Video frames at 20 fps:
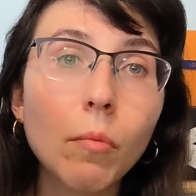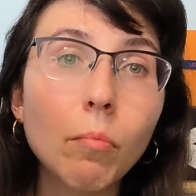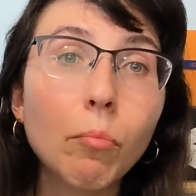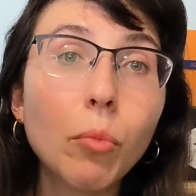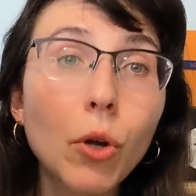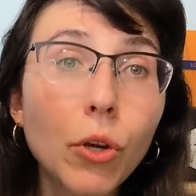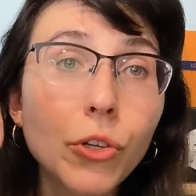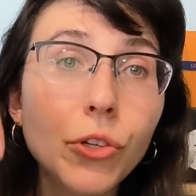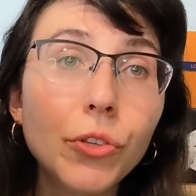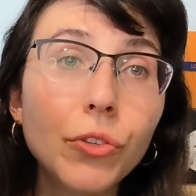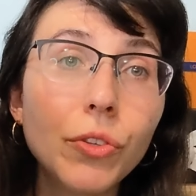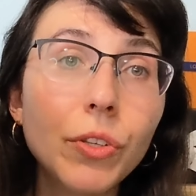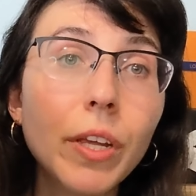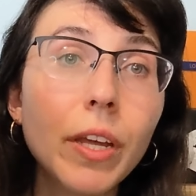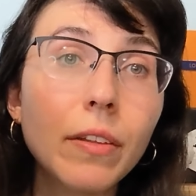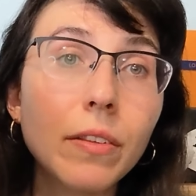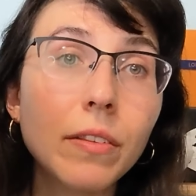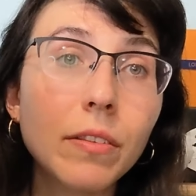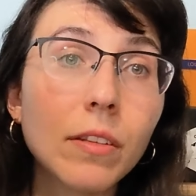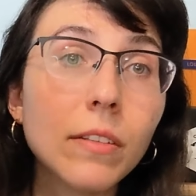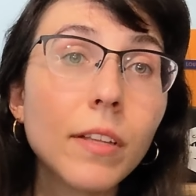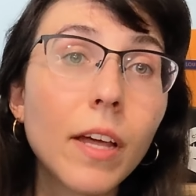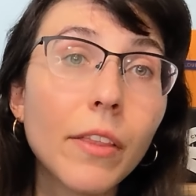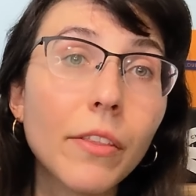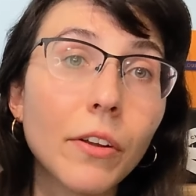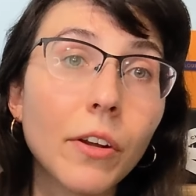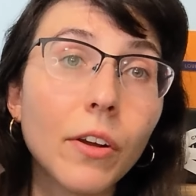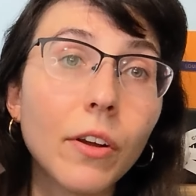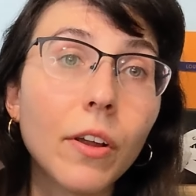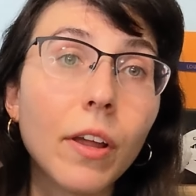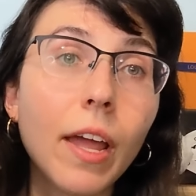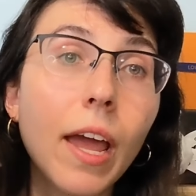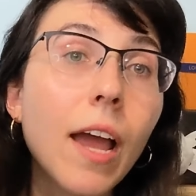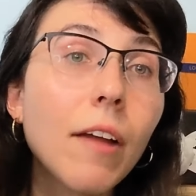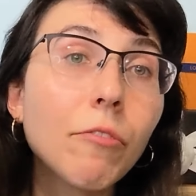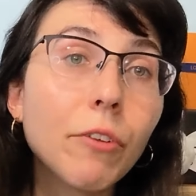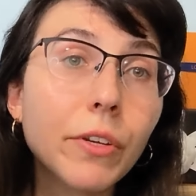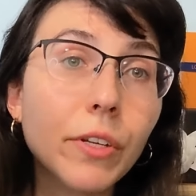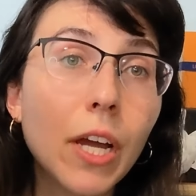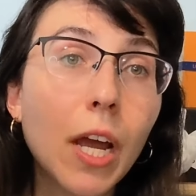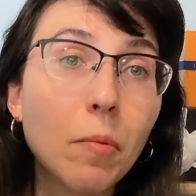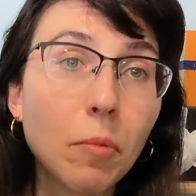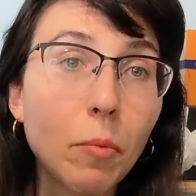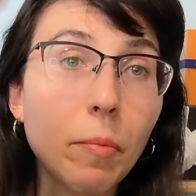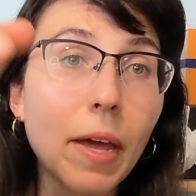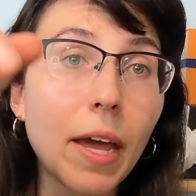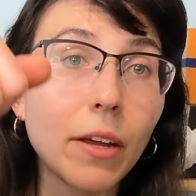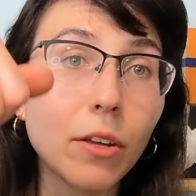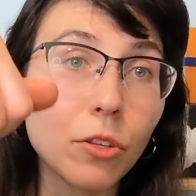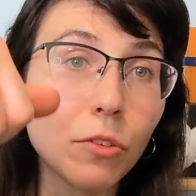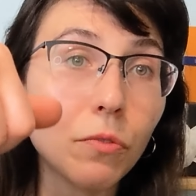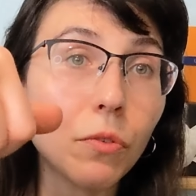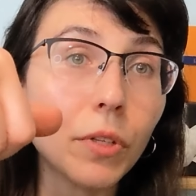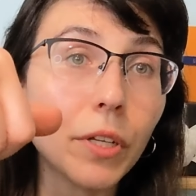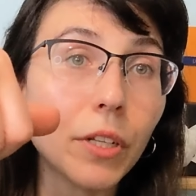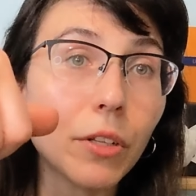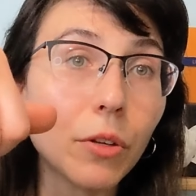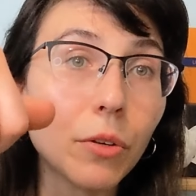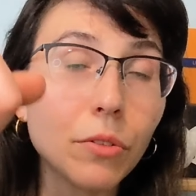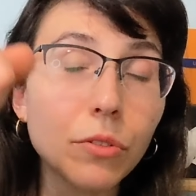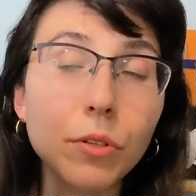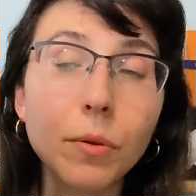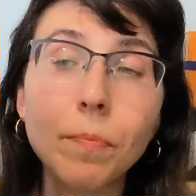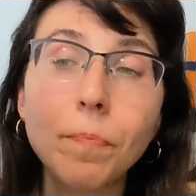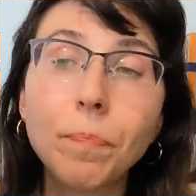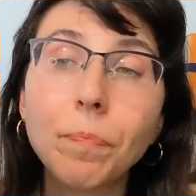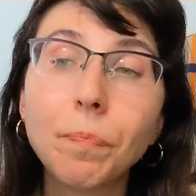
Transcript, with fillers: pushes against the leather every time the bag is fully closed.